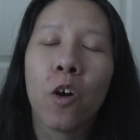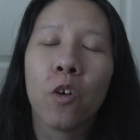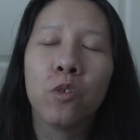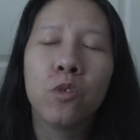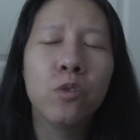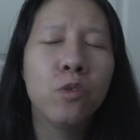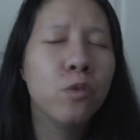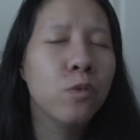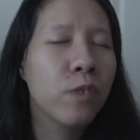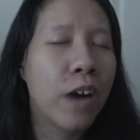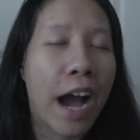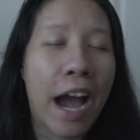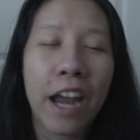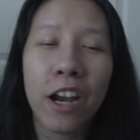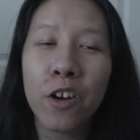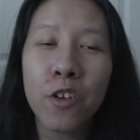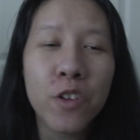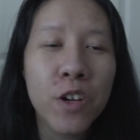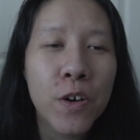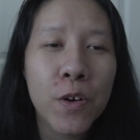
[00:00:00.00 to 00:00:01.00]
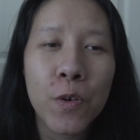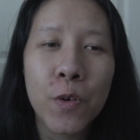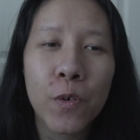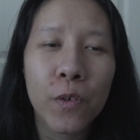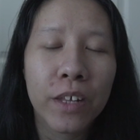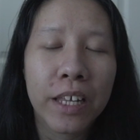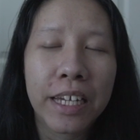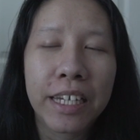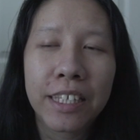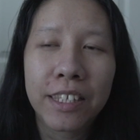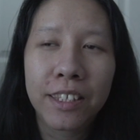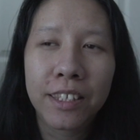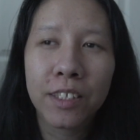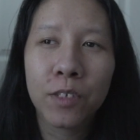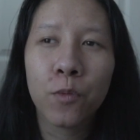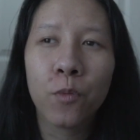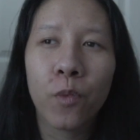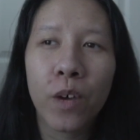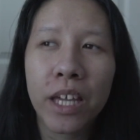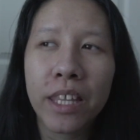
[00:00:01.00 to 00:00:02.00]
ooh, I don't know, like
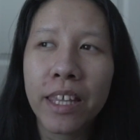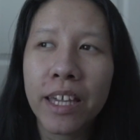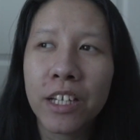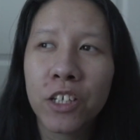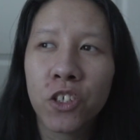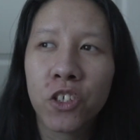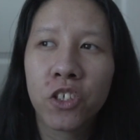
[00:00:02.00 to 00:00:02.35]
the way they